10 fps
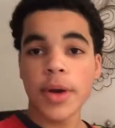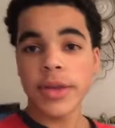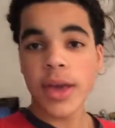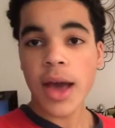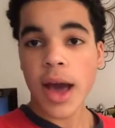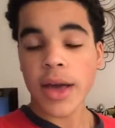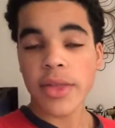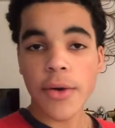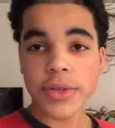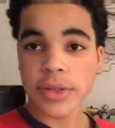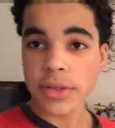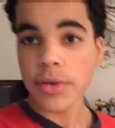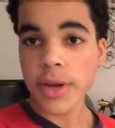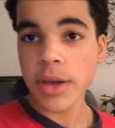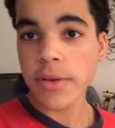But yeah, that was the
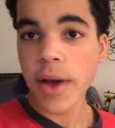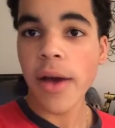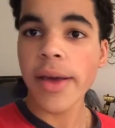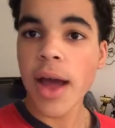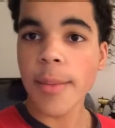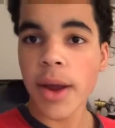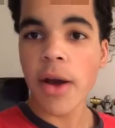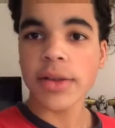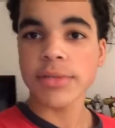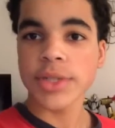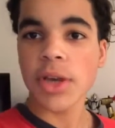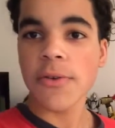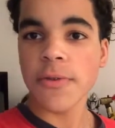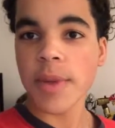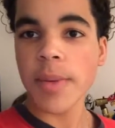story of how I got my awesome
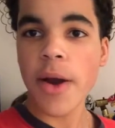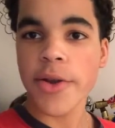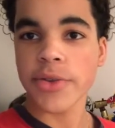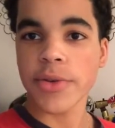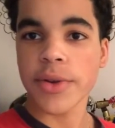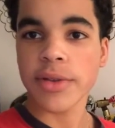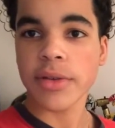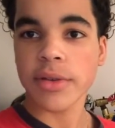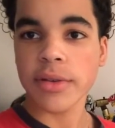shelf for my Power Ranger toys.